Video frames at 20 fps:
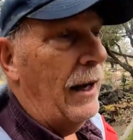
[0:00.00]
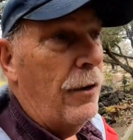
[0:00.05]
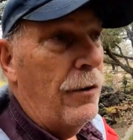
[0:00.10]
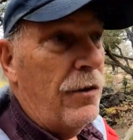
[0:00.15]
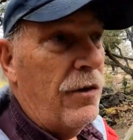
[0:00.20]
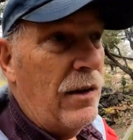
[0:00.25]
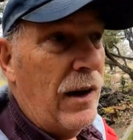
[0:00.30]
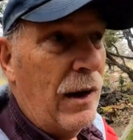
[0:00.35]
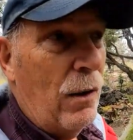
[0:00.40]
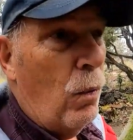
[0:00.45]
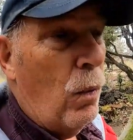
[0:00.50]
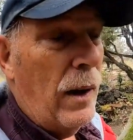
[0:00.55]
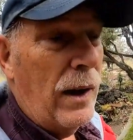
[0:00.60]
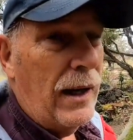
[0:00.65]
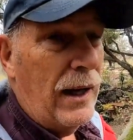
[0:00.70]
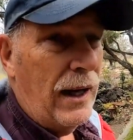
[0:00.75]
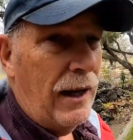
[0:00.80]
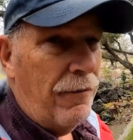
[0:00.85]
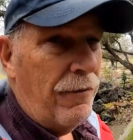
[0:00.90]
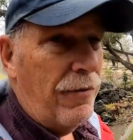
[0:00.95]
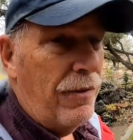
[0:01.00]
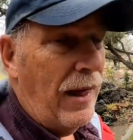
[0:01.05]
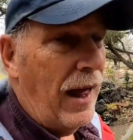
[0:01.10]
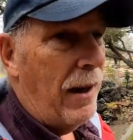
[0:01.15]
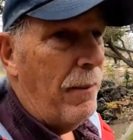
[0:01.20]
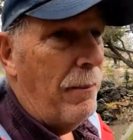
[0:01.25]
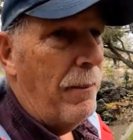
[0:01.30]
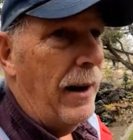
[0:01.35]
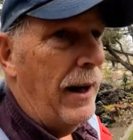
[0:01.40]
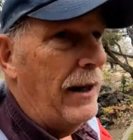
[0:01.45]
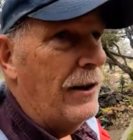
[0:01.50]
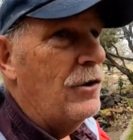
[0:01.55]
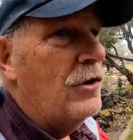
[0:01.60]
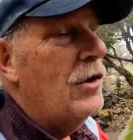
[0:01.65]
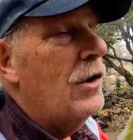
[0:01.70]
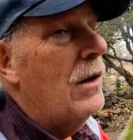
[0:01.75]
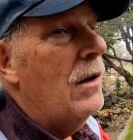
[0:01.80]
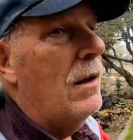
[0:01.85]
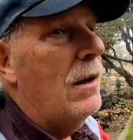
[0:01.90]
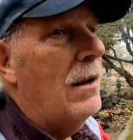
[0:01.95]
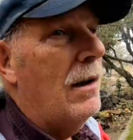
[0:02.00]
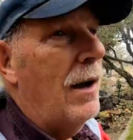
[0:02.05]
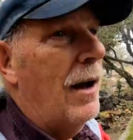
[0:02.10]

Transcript: I don't say what if that much.